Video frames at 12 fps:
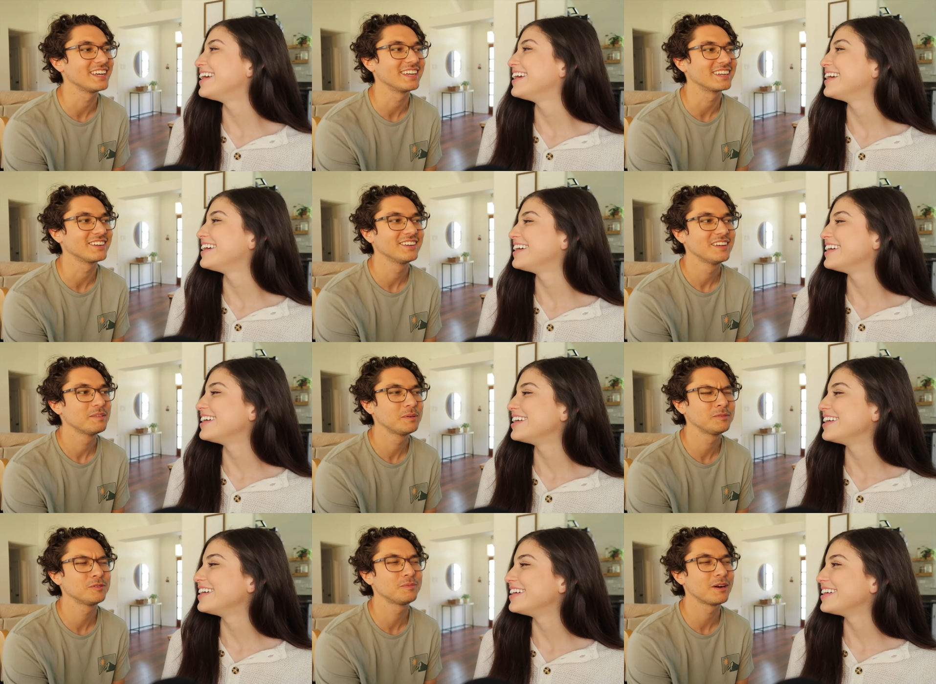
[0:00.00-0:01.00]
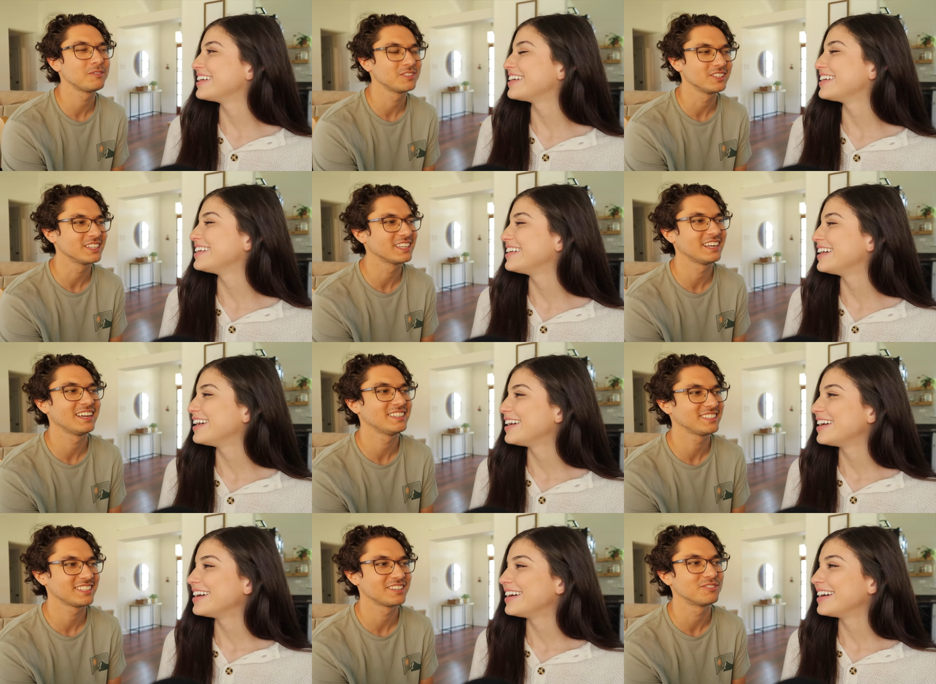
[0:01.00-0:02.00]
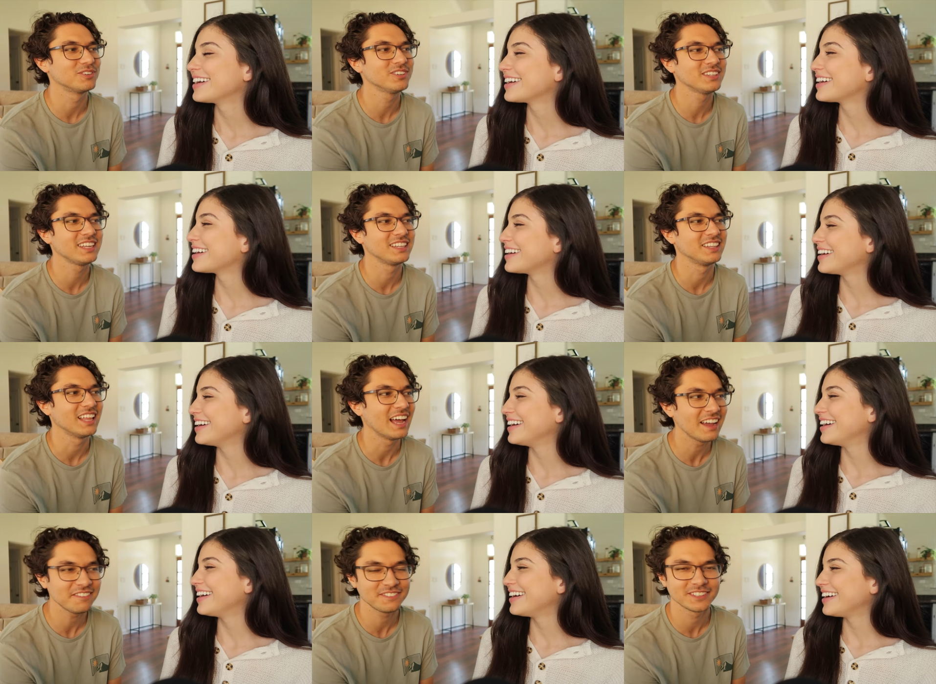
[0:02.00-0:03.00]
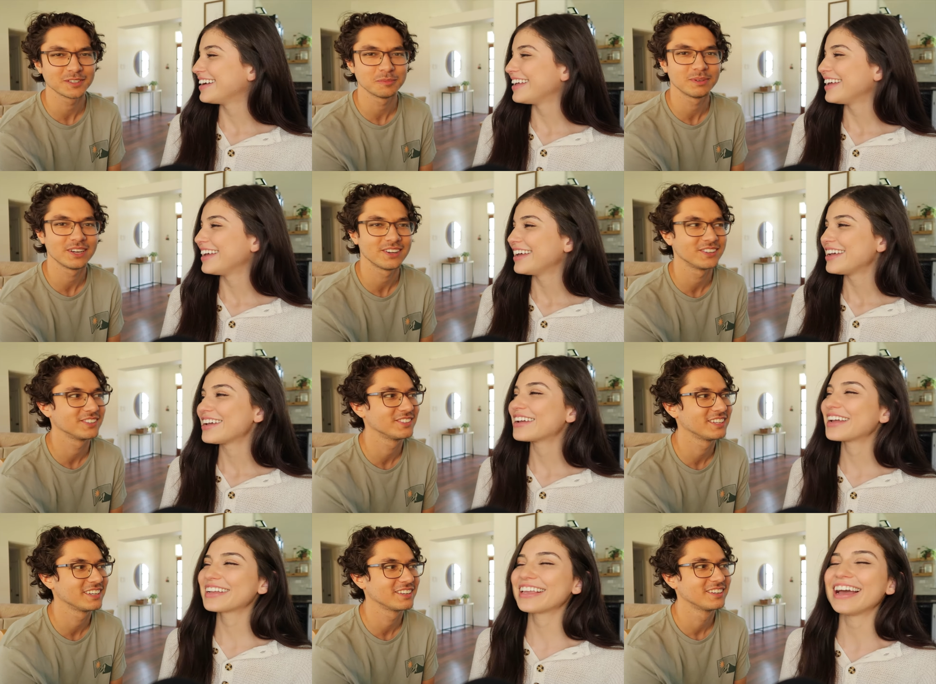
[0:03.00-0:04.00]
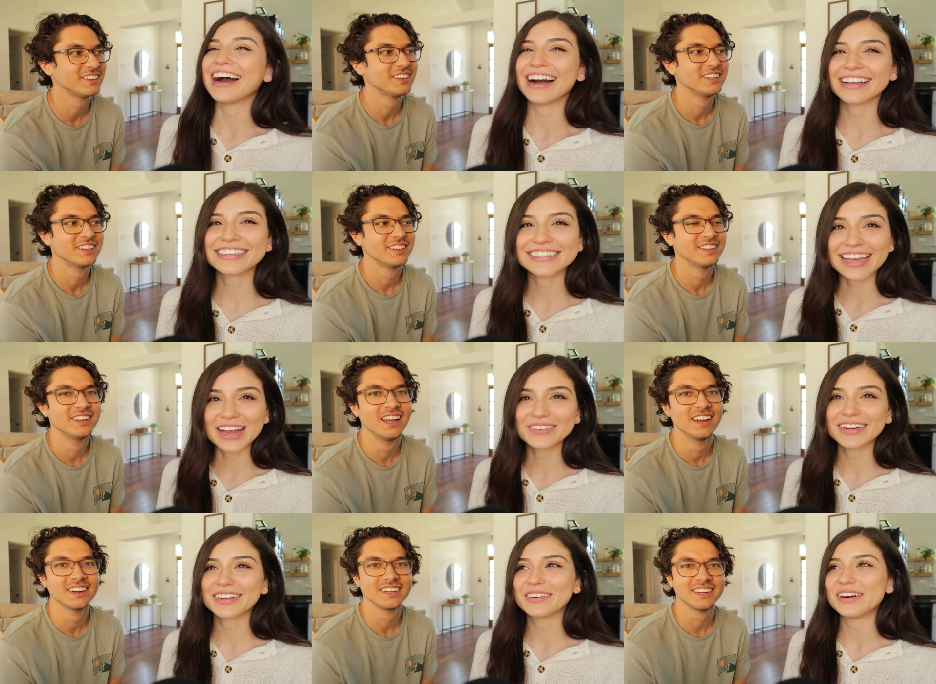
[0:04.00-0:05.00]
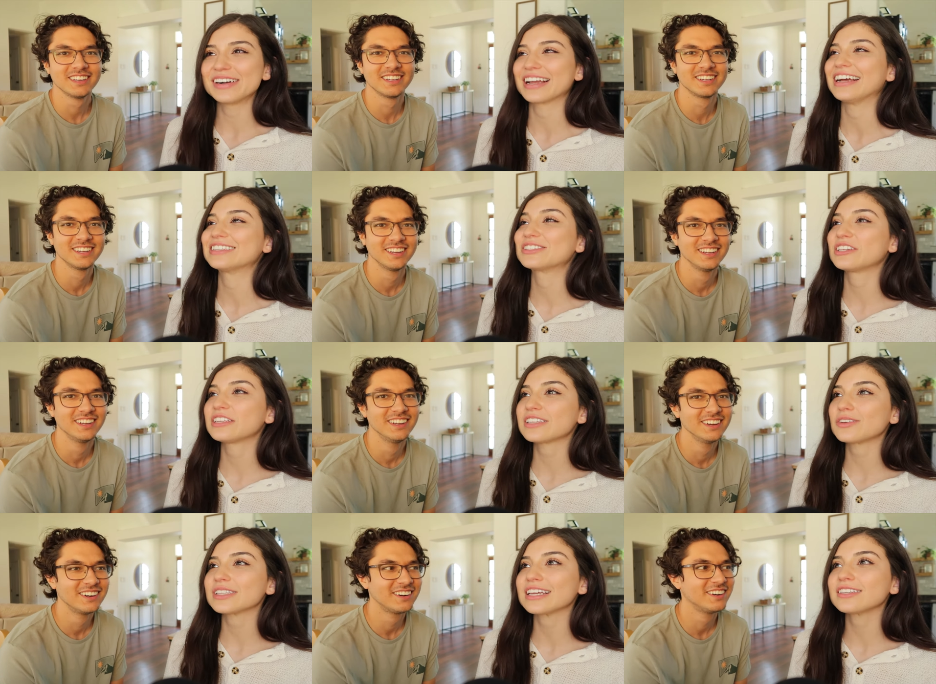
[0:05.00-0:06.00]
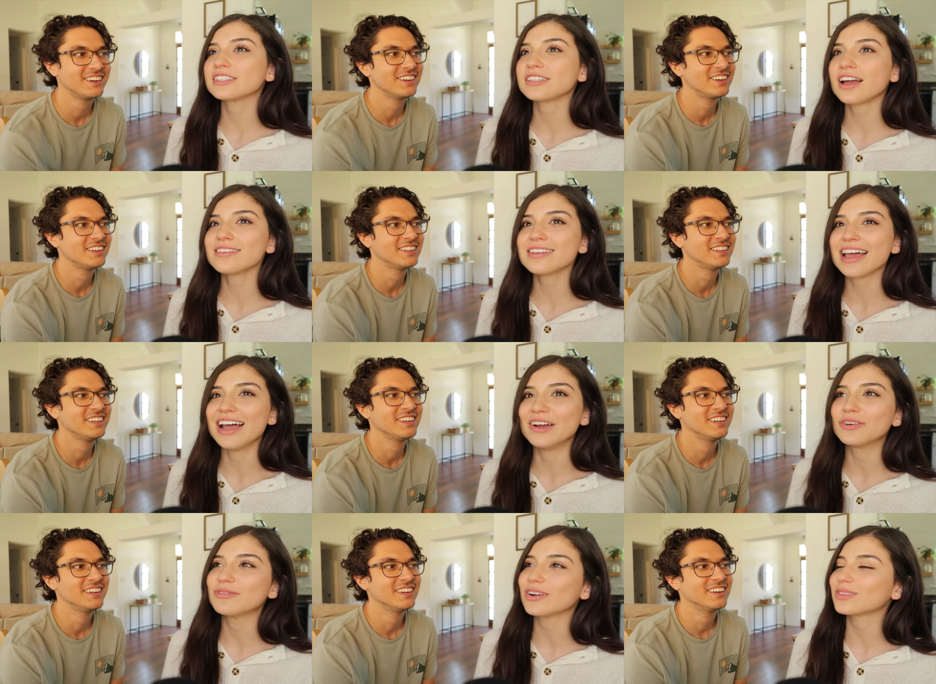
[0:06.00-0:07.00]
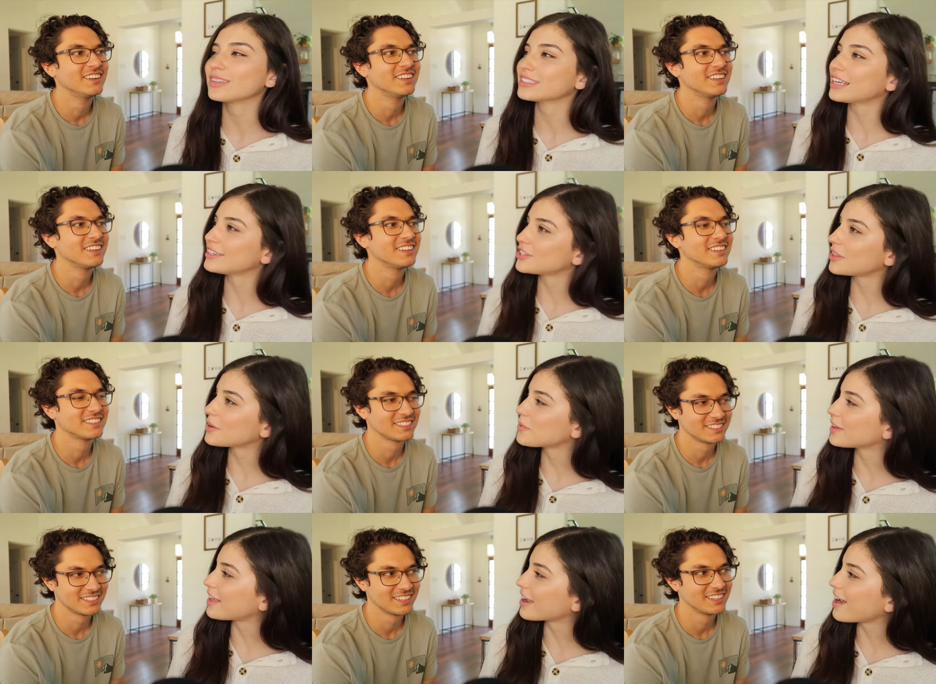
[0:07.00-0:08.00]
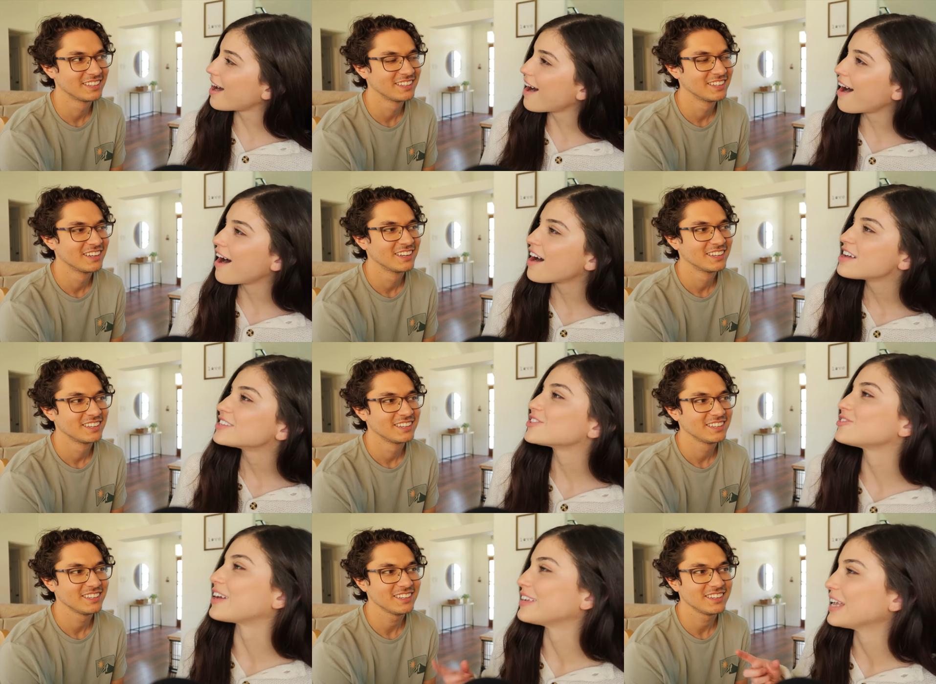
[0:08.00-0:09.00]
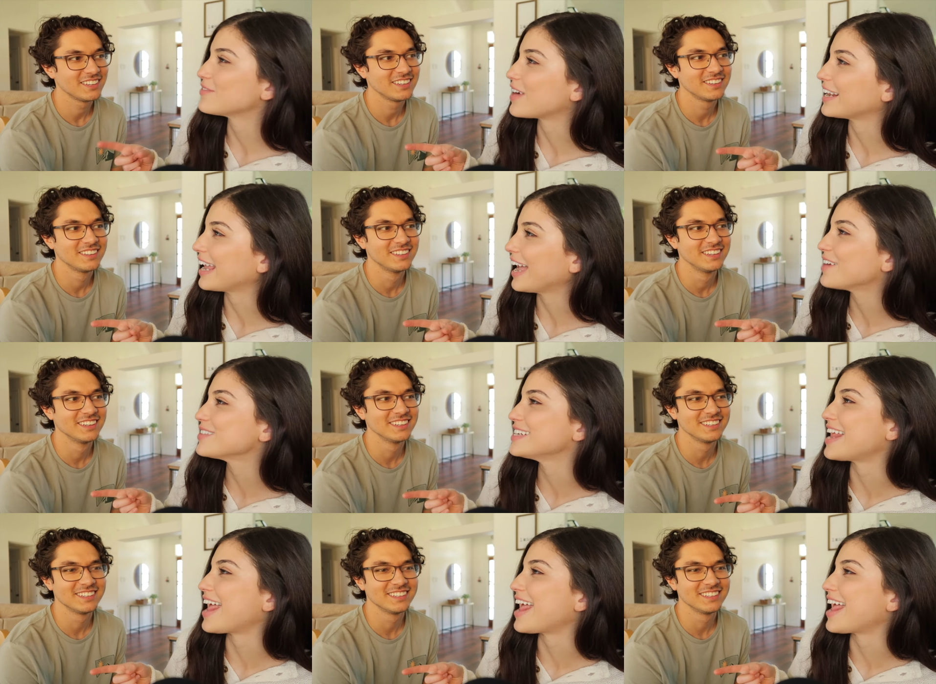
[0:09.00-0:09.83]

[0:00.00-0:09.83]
Speaker 1: like, people were probably looking at us like, what are they laughing about? Or like,
Speaker 2: yeah, because every okay, as soon as I was like Sunday, we both looked at each other and we're like, Sunday fun day every